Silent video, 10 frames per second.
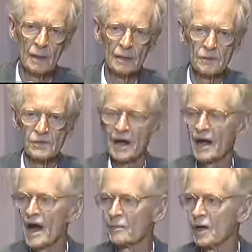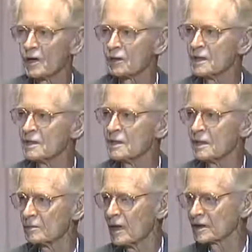To say I am hungry,
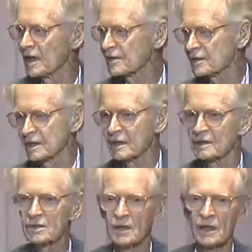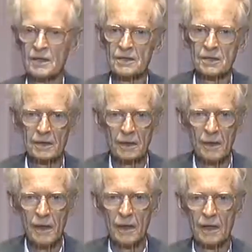among other things, says,
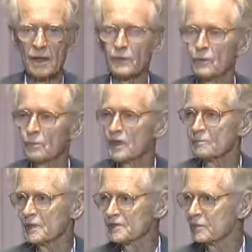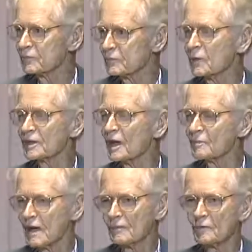if you give me some food, I'll
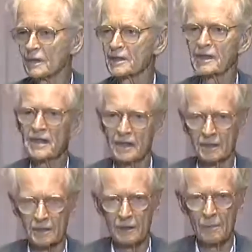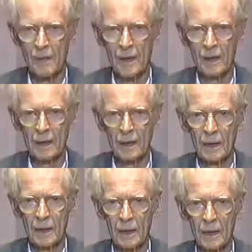probably eat it.
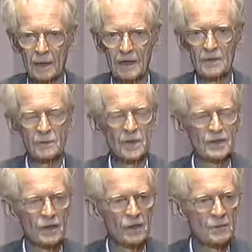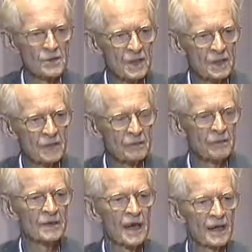The terms in the
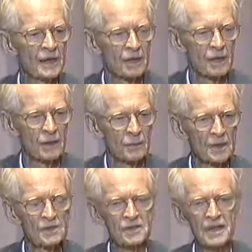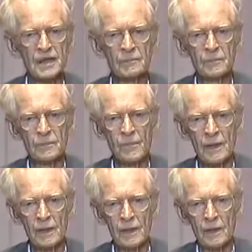vernacular, which seem
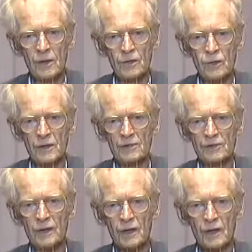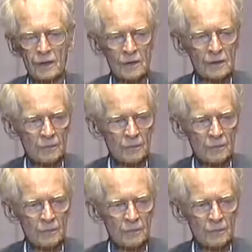to refer